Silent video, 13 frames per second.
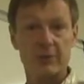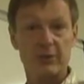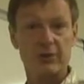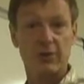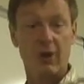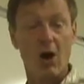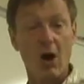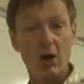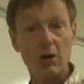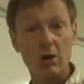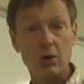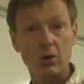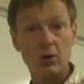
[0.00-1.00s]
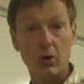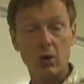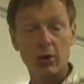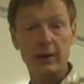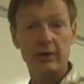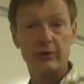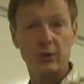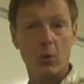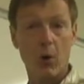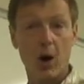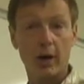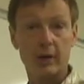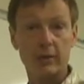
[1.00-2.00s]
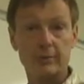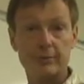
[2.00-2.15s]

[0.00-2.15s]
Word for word: since they're all correlated to water.